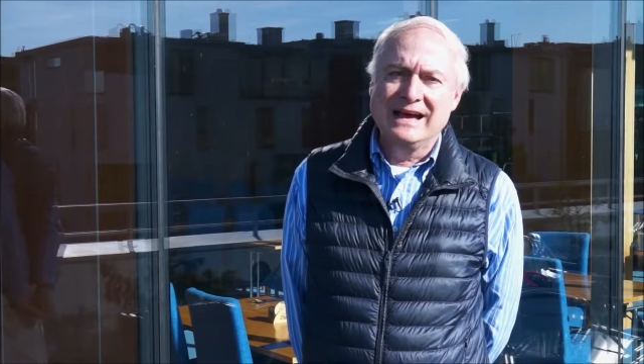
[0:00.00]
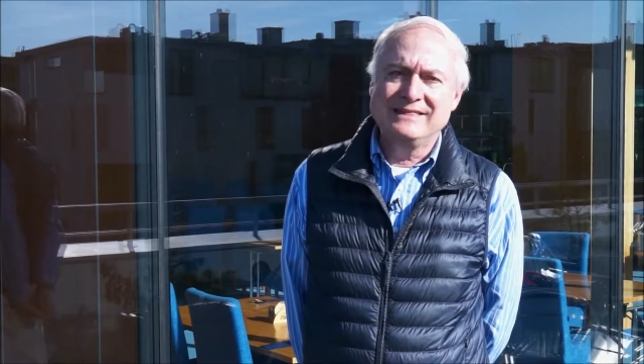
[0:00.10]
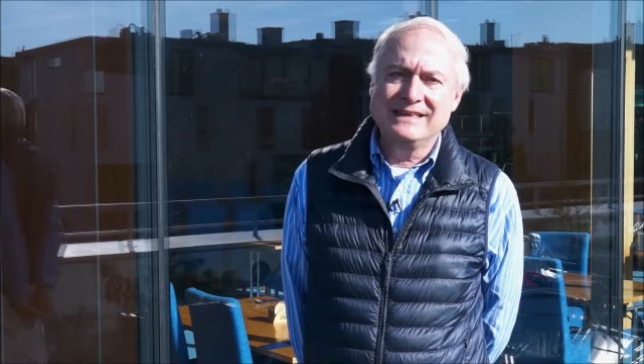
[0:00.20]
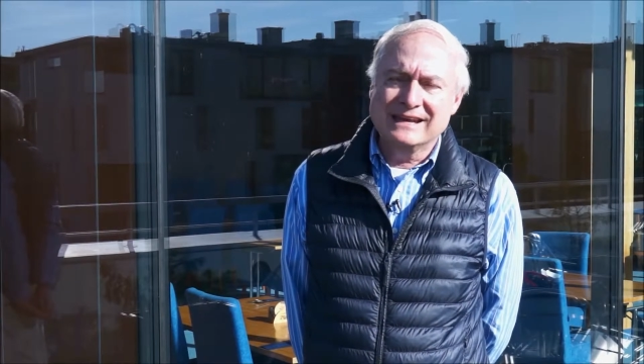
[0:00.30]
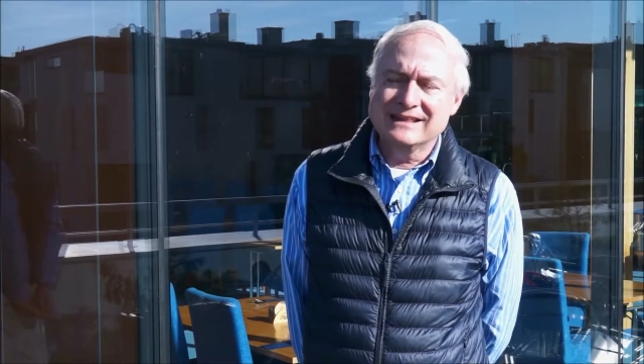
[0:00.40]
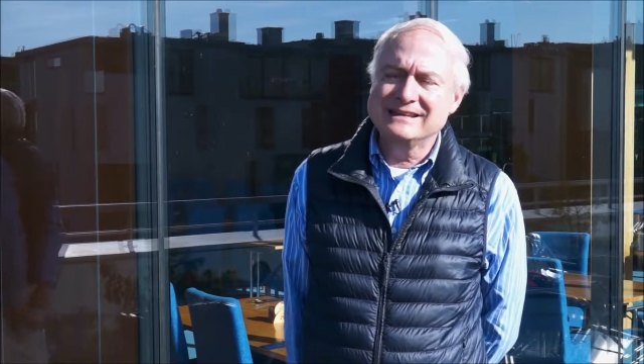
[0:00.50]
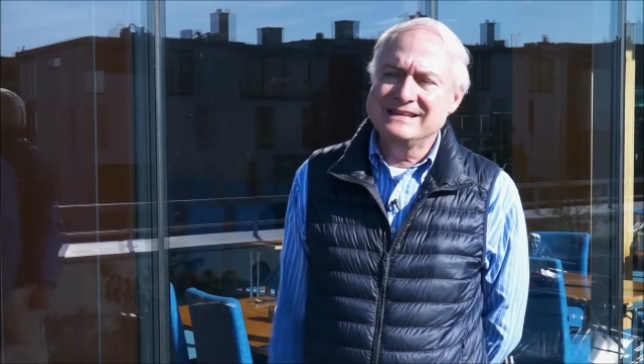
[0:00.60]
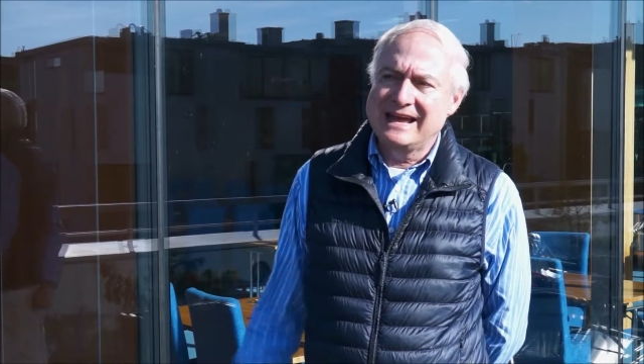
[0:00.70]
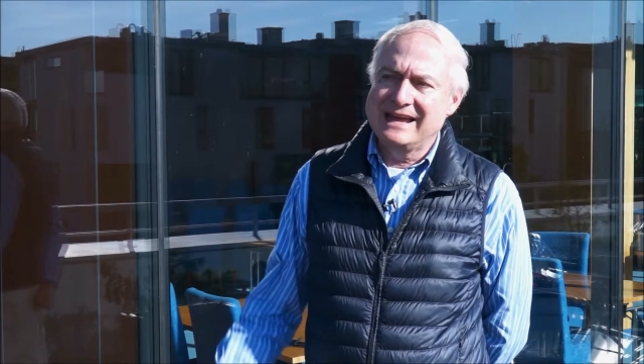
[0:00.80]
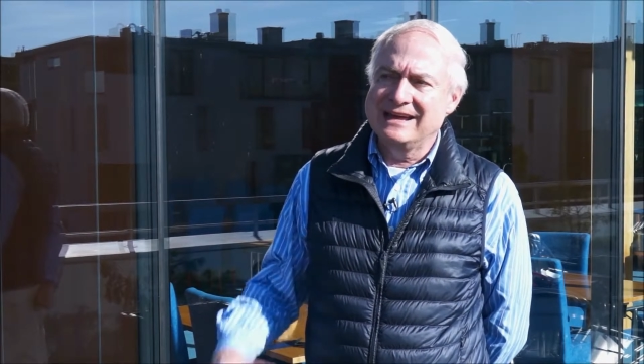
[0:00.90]
At the end of the
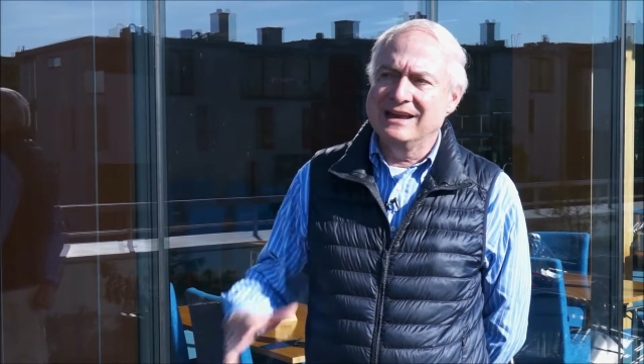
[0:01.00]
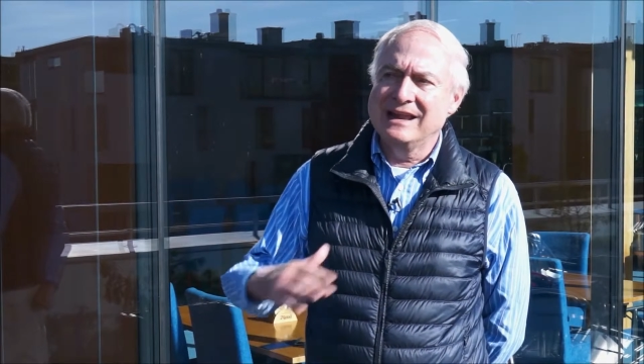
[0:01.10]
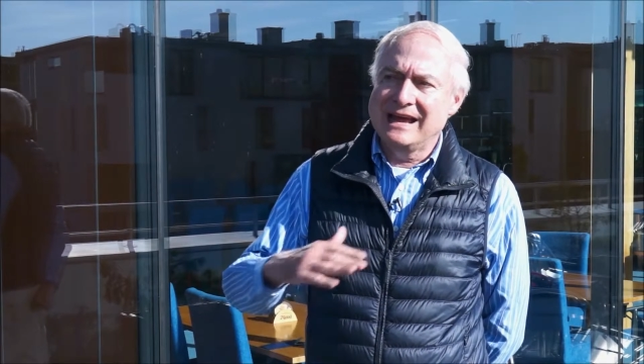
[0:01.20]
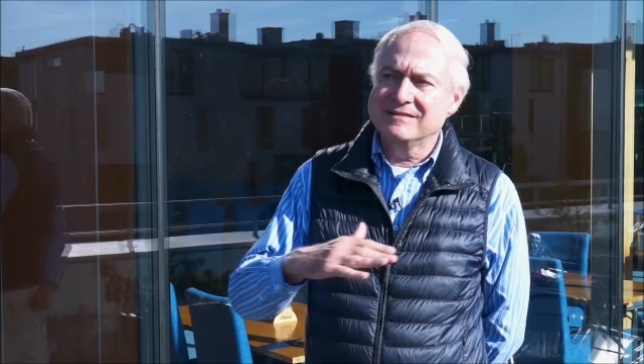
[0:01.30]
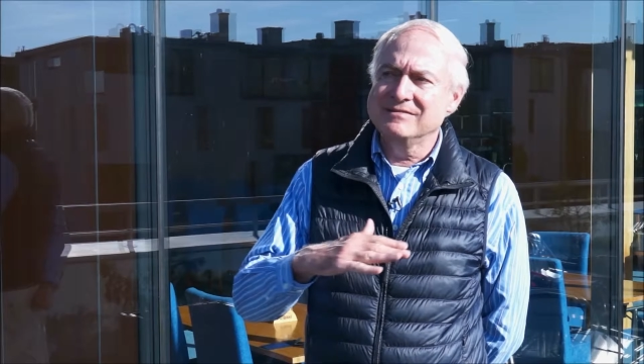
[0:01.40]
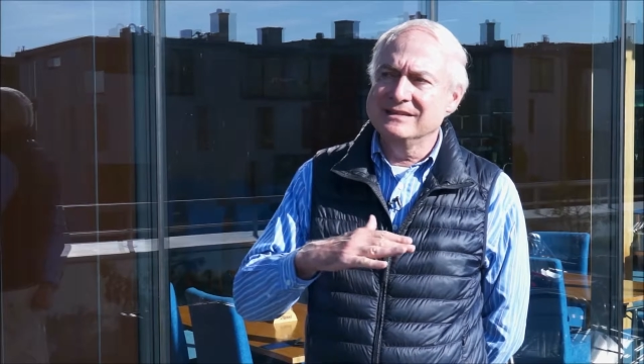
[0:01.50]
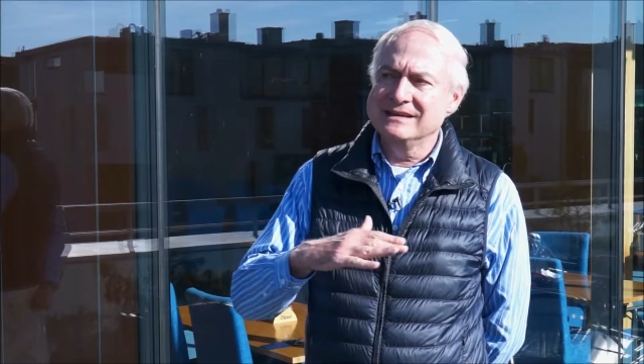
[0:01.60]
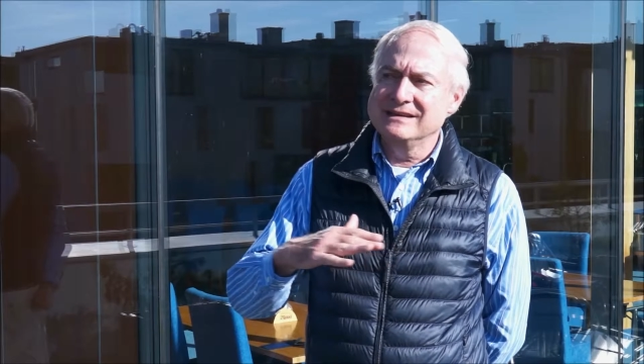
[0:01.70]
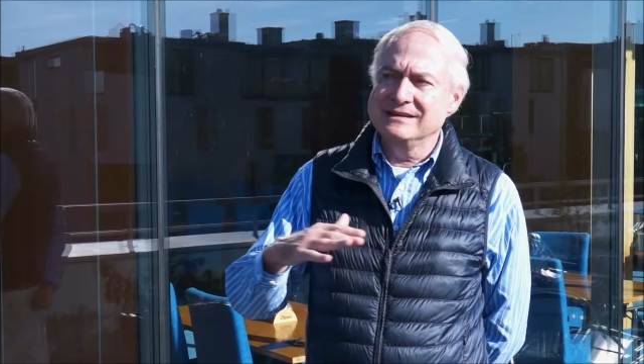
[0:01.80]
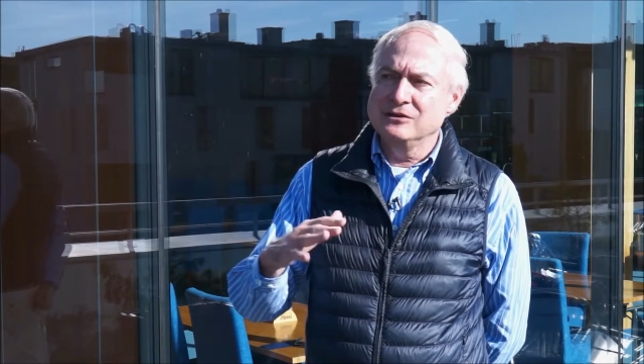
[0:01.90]
day, a lot of
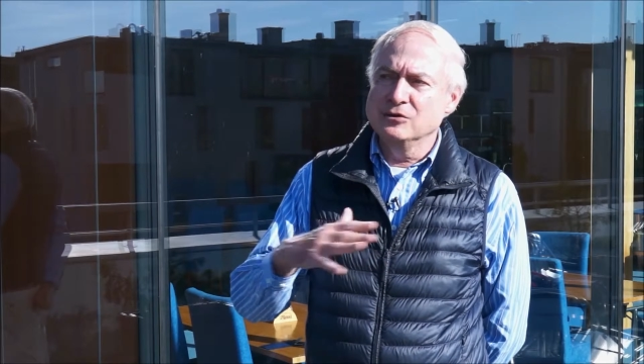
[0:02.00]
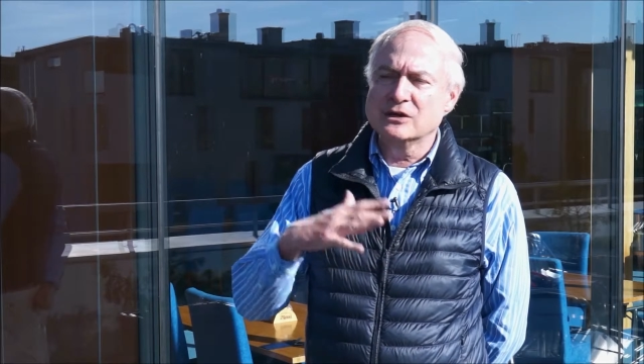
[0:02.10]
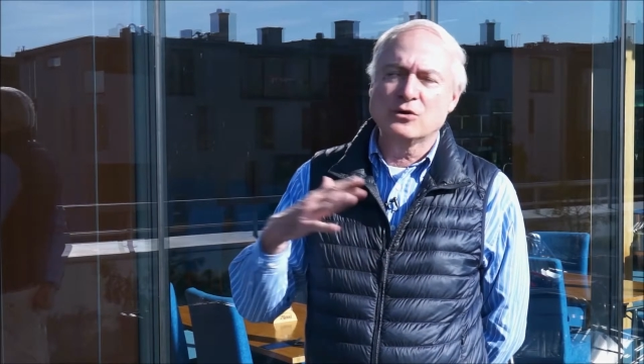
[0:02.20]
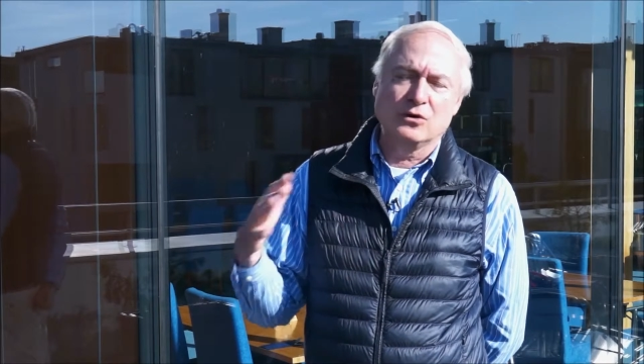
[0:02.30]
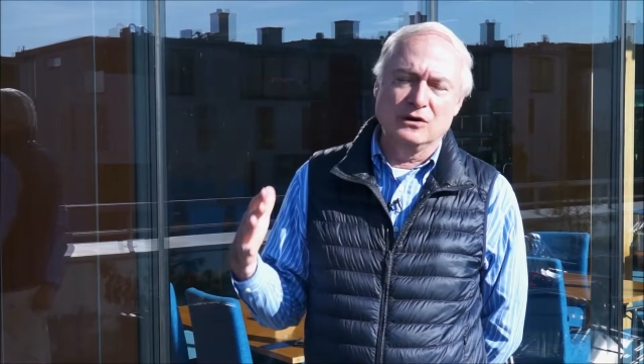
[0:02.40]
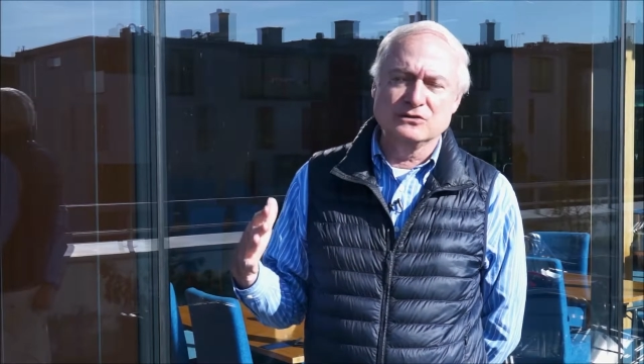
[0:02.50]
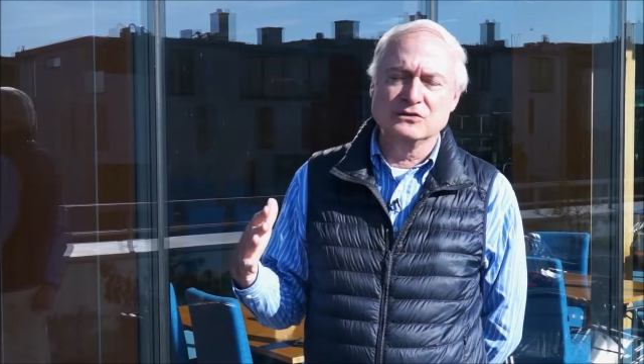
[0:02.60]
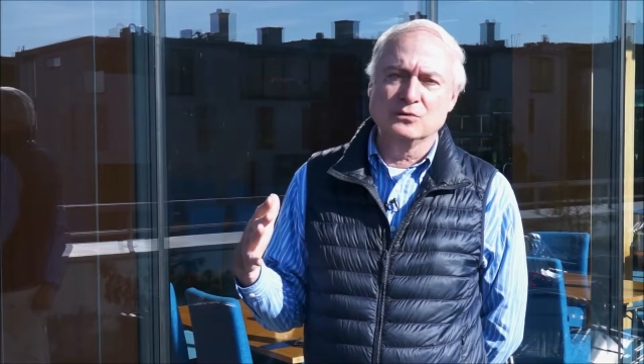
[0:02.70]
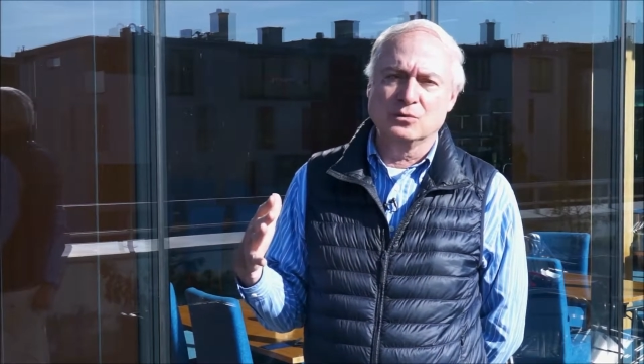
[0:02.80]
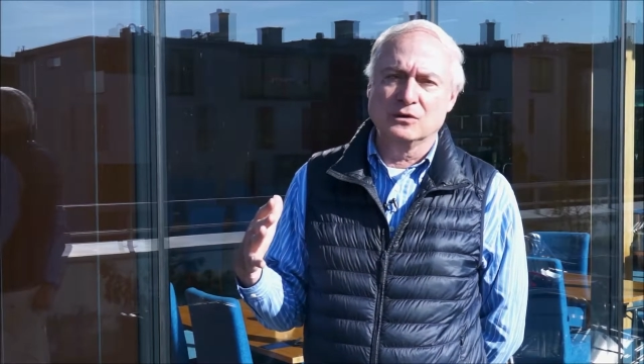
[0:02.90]
the
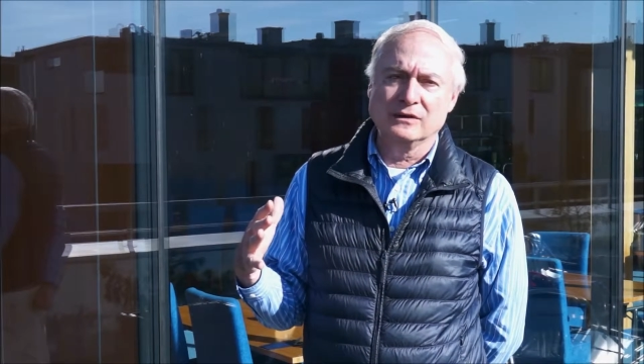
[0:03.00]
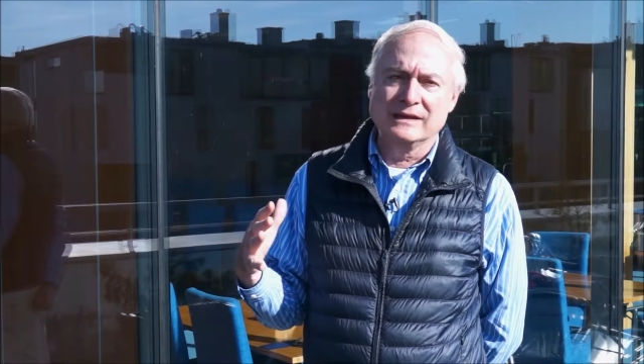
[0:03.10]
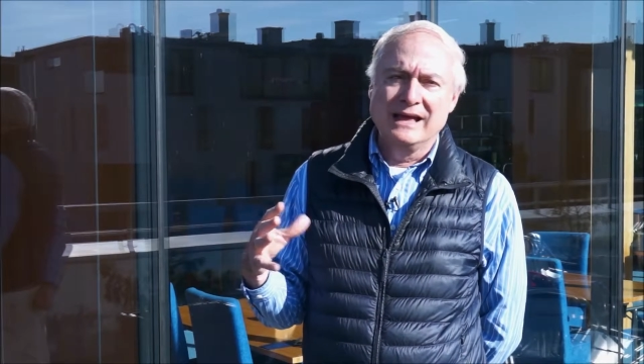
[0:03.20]
unicorns in the world